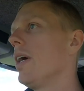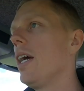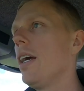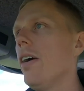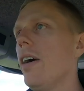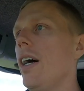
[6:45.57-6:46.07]

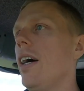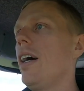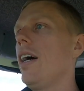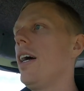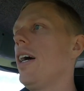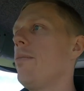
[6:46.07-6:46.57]
me,
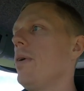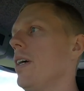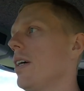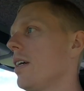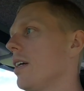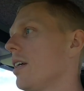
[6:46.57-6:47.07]
I
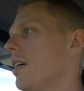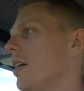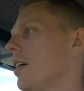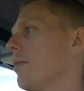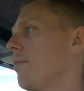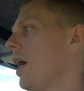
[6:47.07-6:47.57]

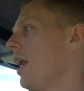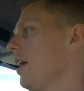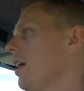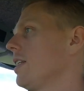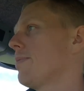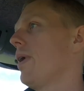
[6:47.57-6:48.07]
am
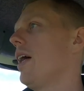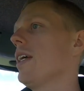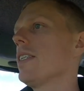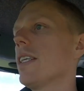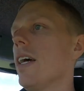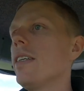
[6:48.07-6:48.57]
panic. It's
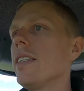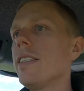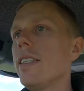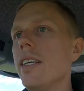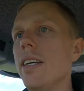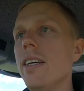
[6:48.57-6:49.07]
panic
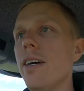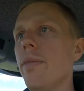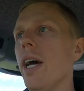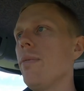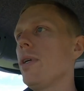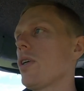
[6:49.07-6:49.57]
stations here. I
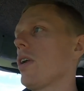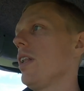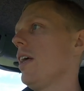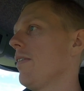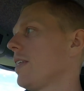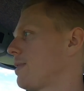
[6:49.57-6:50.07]
maybe should have left